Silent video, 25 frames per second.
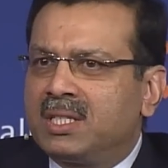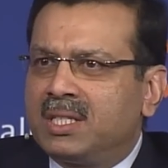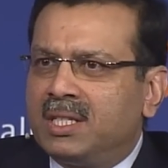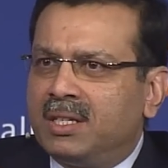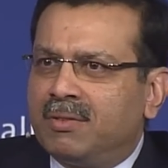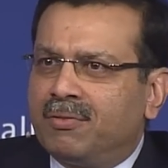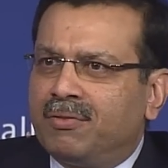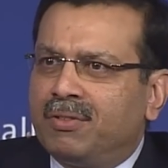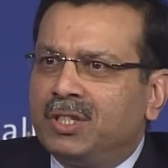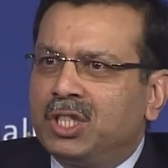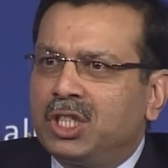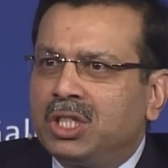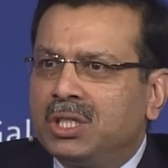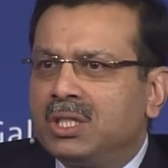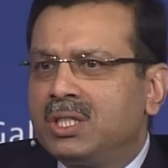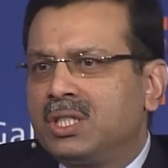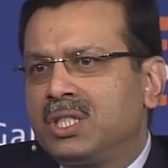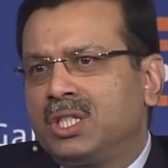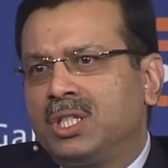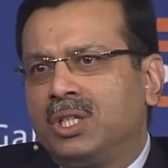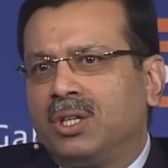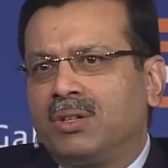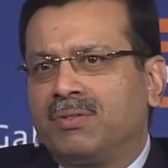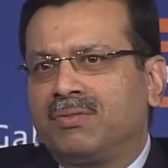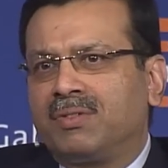the
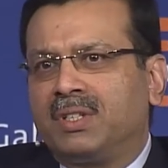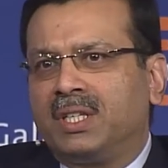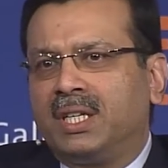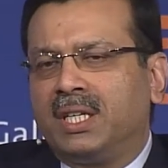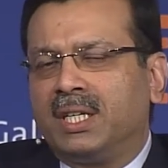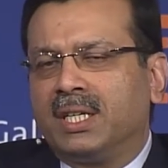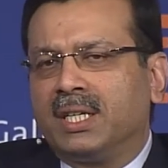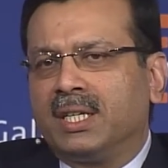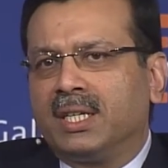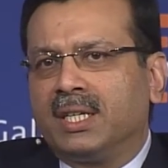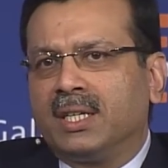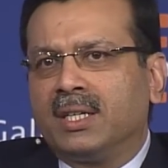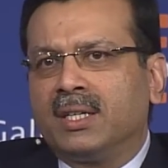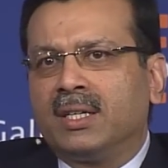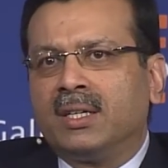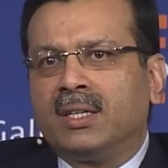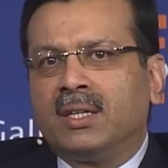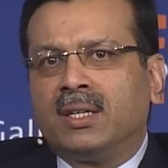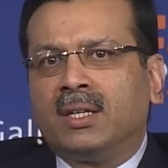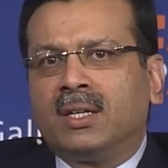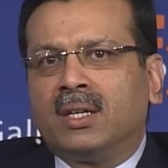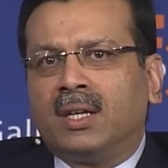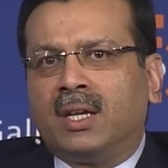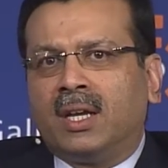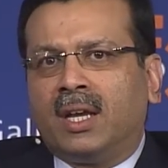efficiency of the
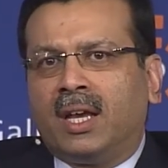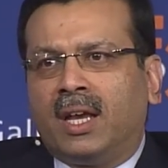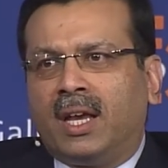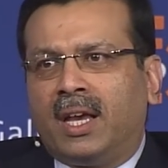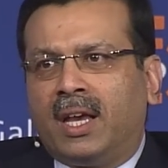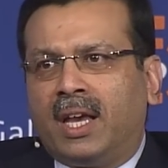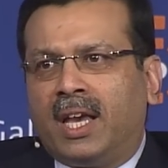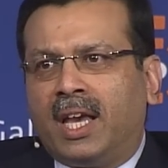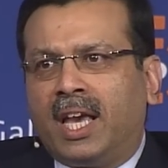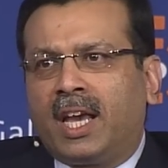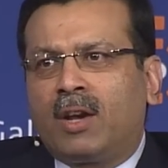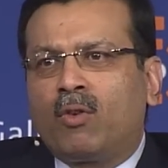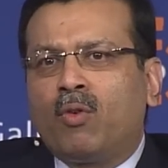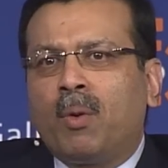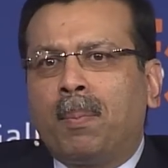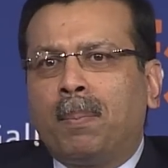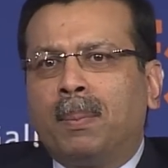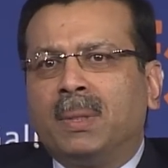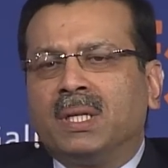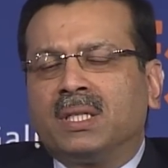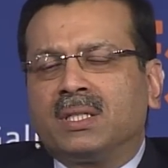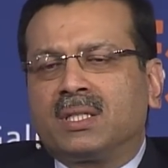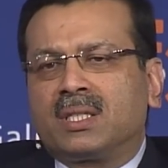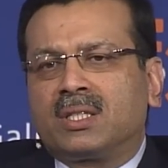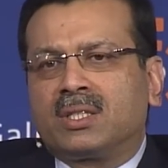
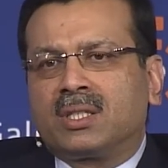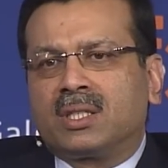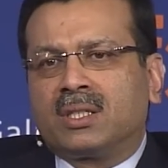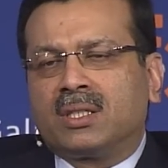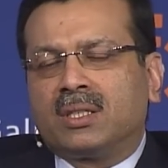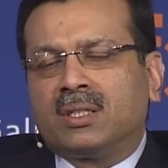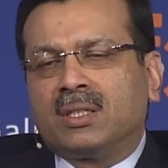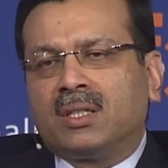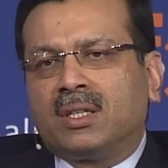equipments,